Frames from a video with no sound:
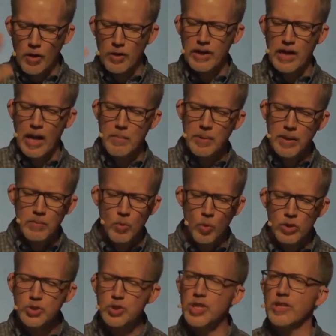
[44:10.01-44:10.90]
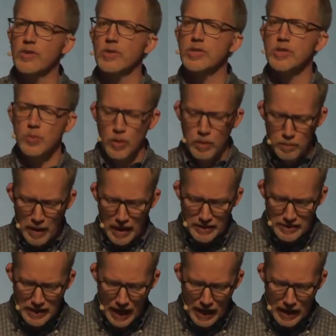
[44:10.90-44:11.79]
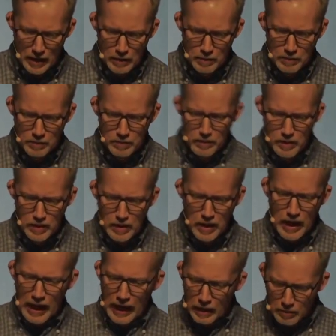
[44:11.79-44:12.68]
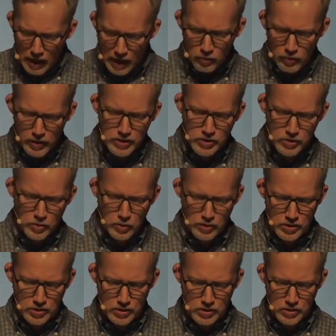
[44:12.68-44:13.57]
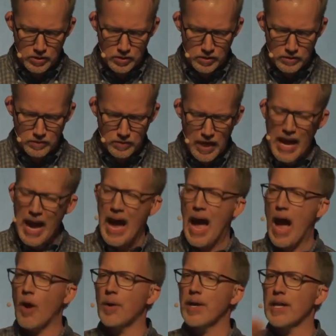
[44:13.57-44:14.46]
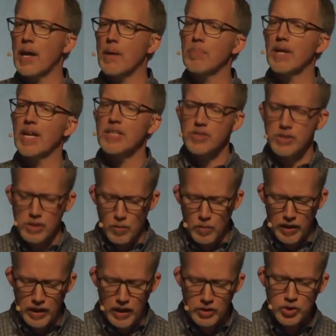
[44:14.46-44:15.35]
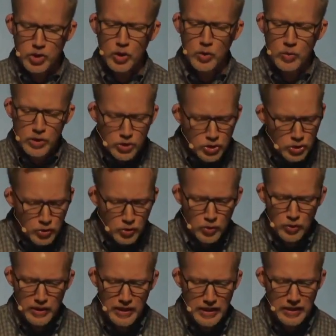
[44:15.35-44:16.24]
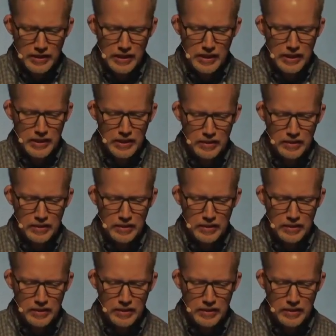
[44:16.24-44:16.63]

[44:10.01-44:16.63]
How can I be more generous with my time and my resources? How can I bless someone else who is truly in